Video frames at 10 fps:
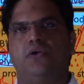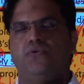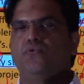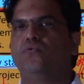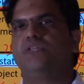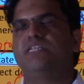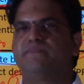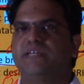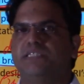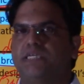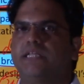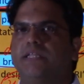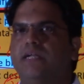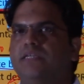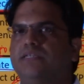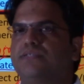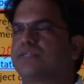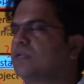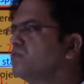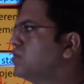to these Panchayati Raj
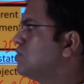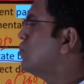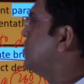institutions. So